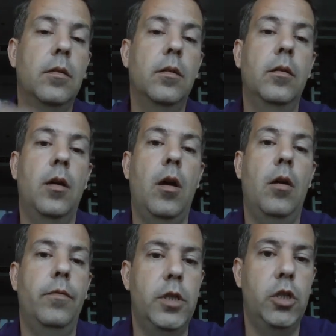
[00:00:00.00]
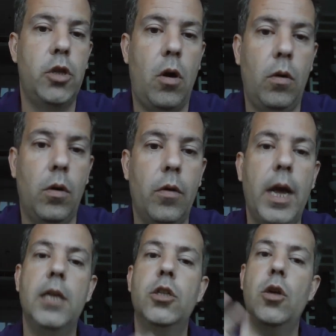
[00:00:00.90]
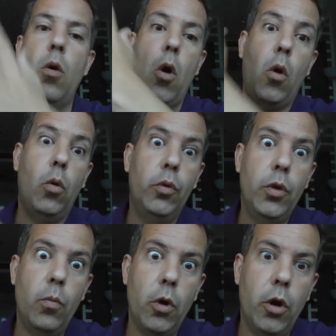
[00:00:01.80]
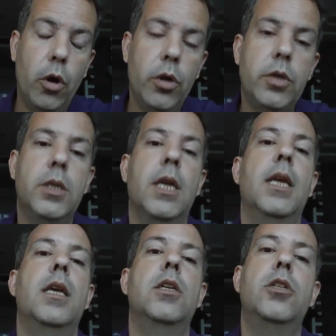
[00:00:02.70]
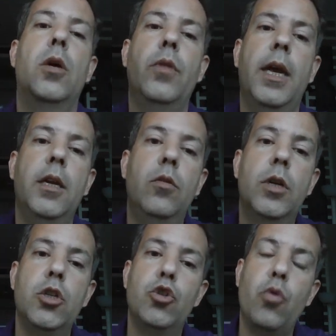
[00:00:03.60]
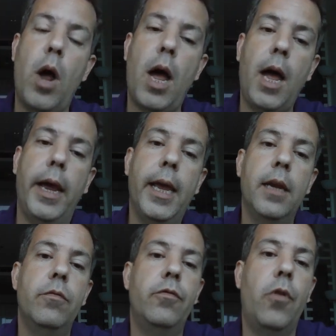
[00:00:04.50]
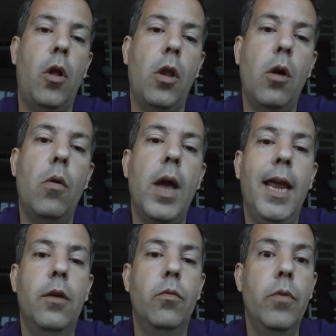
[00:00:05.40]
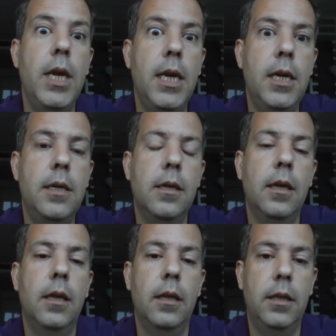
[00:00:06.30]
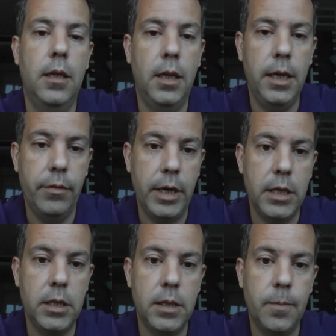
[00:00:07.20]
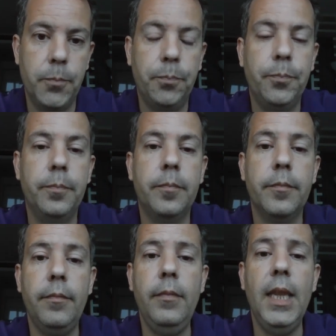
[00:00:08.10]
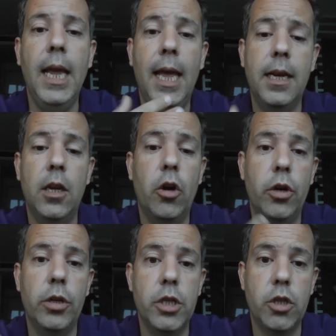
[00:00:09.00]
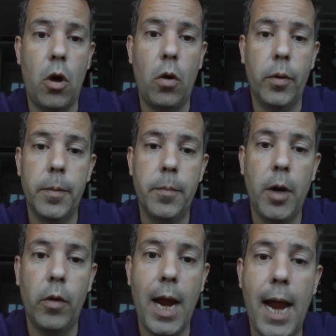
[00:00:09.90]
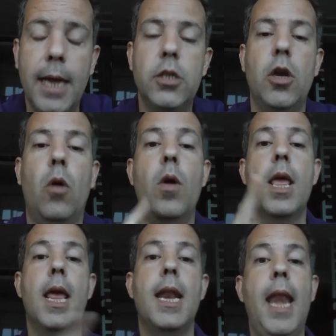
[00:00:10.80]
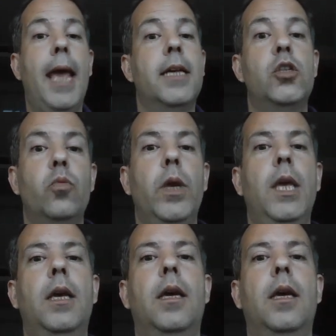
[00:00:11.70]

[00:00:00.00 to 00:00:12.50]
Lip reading: of the song, okay? So all the words so that you can try and follow and read the lyrics and learn the song, okay? So next week